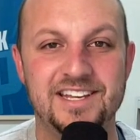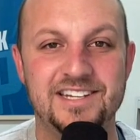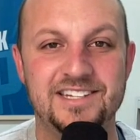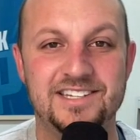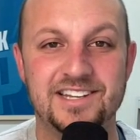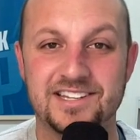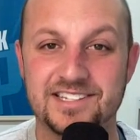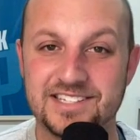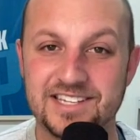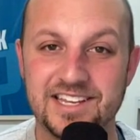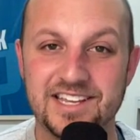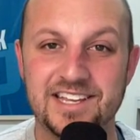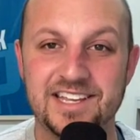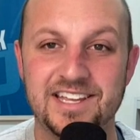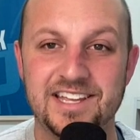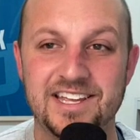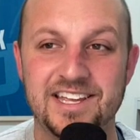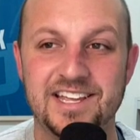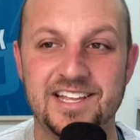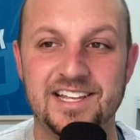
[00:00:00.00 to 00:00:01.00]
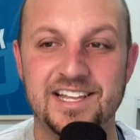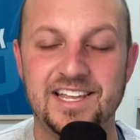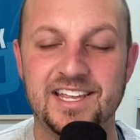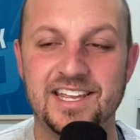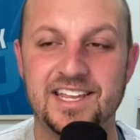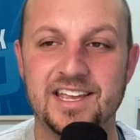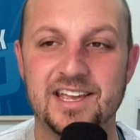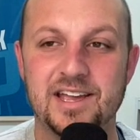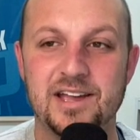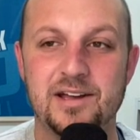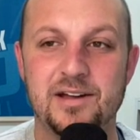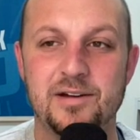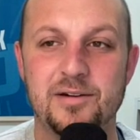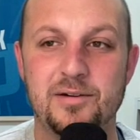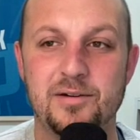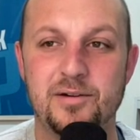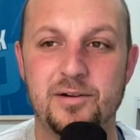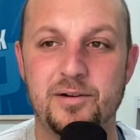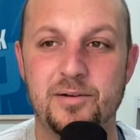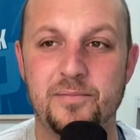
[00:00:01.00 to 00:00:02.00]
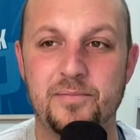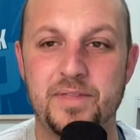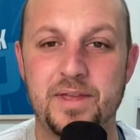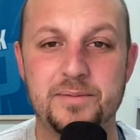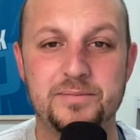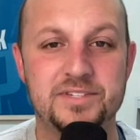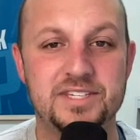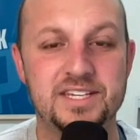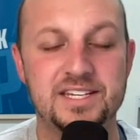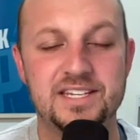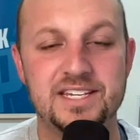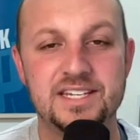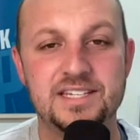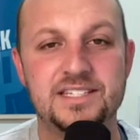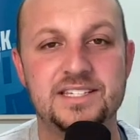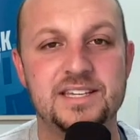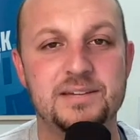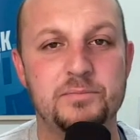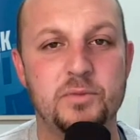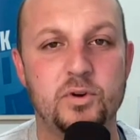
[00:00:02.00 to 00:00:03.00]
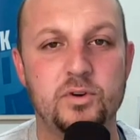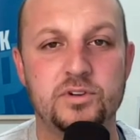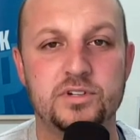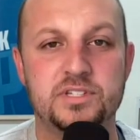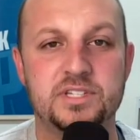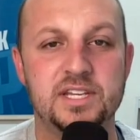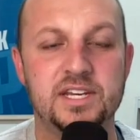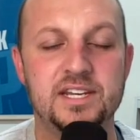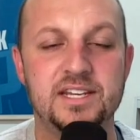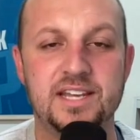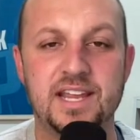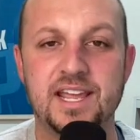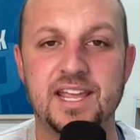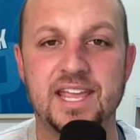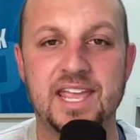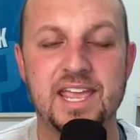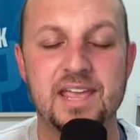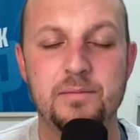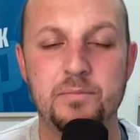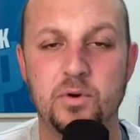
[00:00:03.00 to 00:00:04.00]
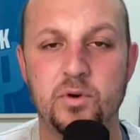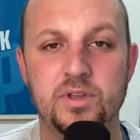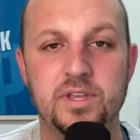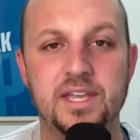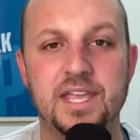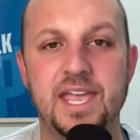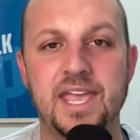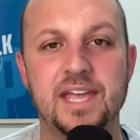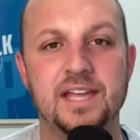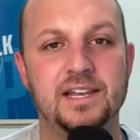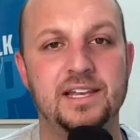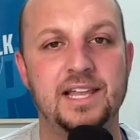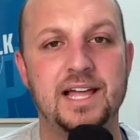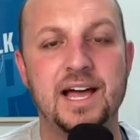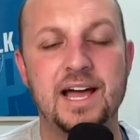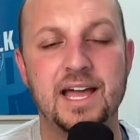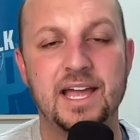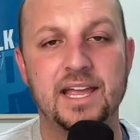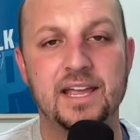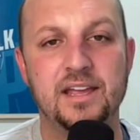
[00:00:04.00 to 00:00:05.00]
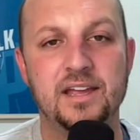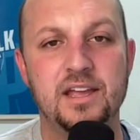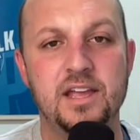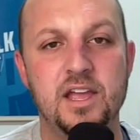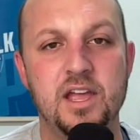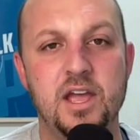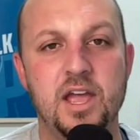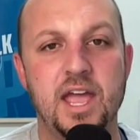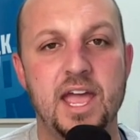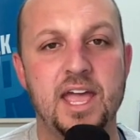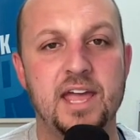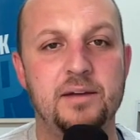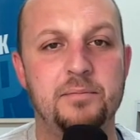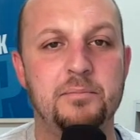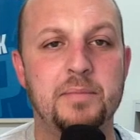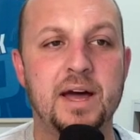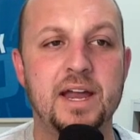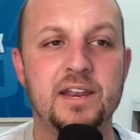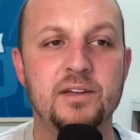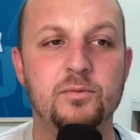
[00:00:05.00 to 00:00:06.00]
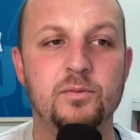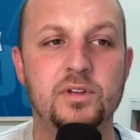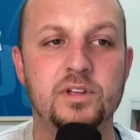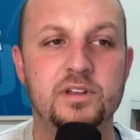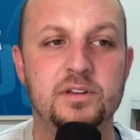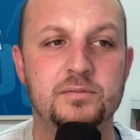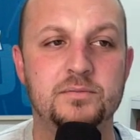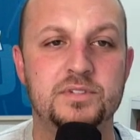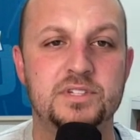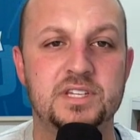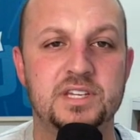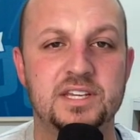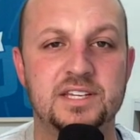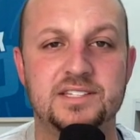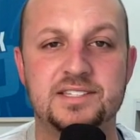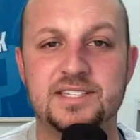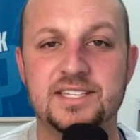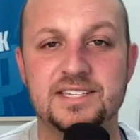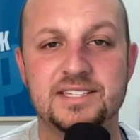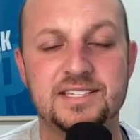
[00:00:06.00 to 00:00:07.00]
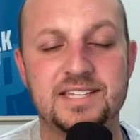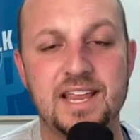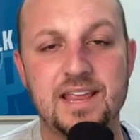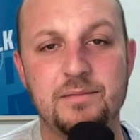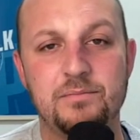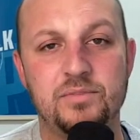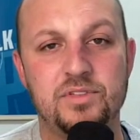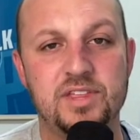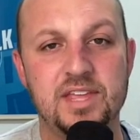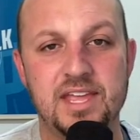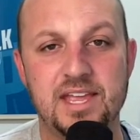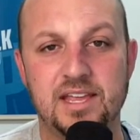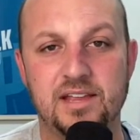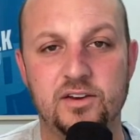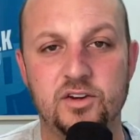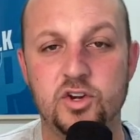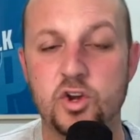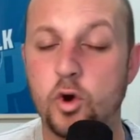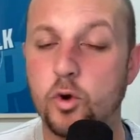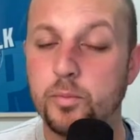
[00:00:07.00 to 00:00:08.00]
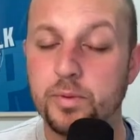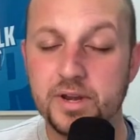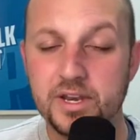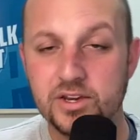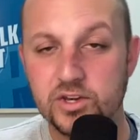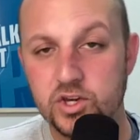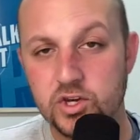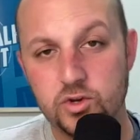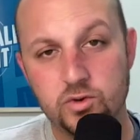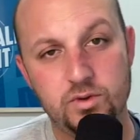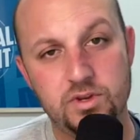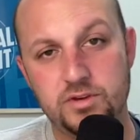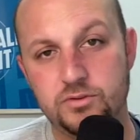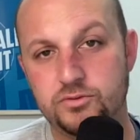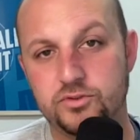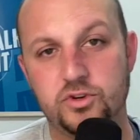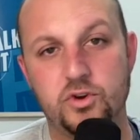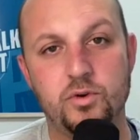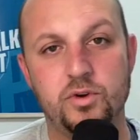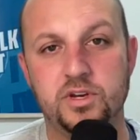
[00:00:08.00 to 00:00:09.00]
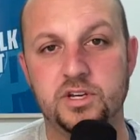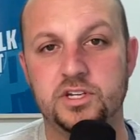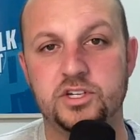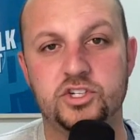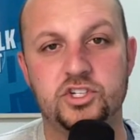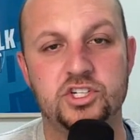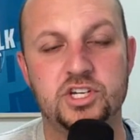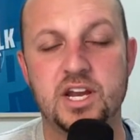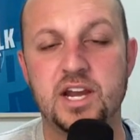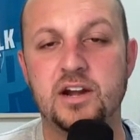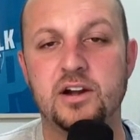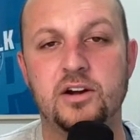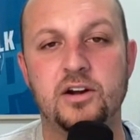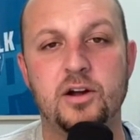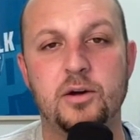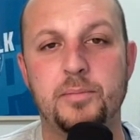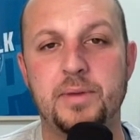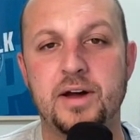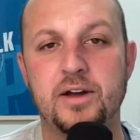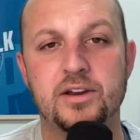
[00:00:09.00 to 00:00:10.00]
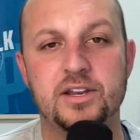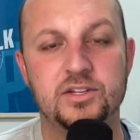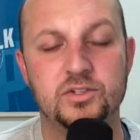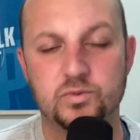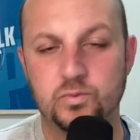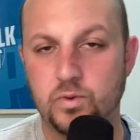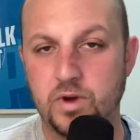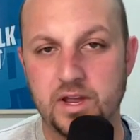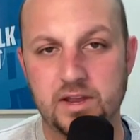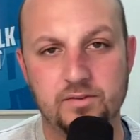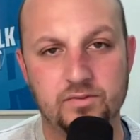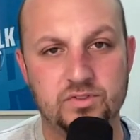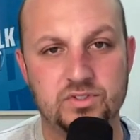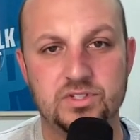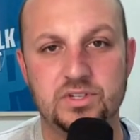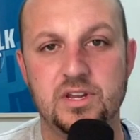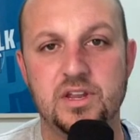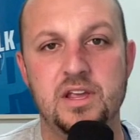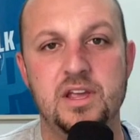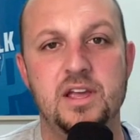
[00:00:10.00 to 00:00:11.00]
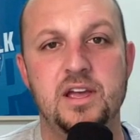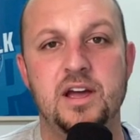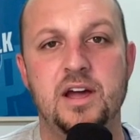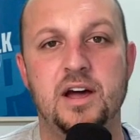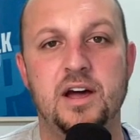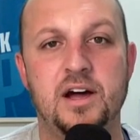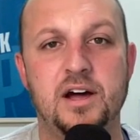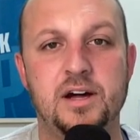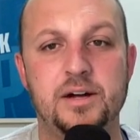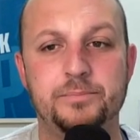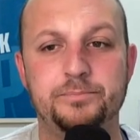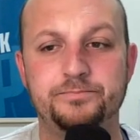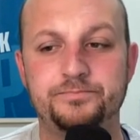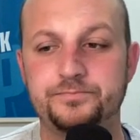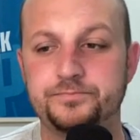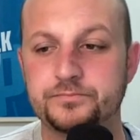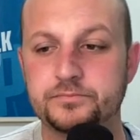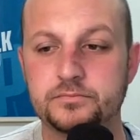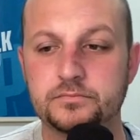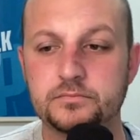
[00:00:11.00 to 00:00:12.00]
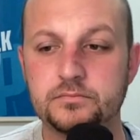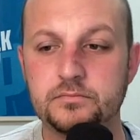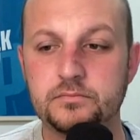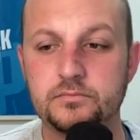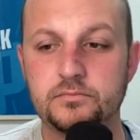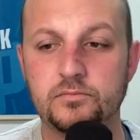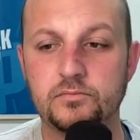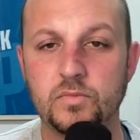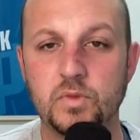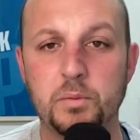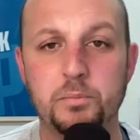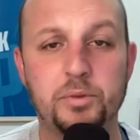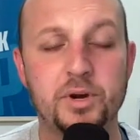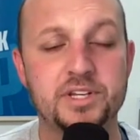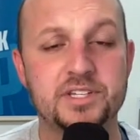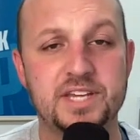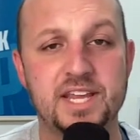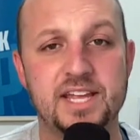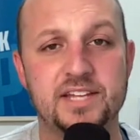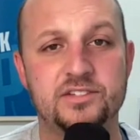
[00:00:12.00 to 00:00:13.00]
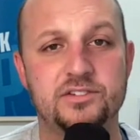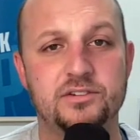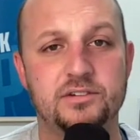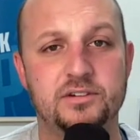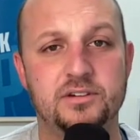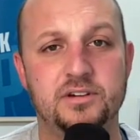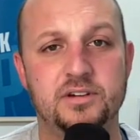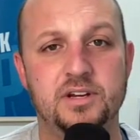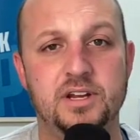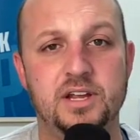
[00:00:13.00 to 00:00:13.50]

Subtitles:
Does it? Like MCDC, Motor City, Dan Campbell, he can't lie. And Monty Williams, it's the same thing. Nobody knew he was going to share about his wife's breast cancer.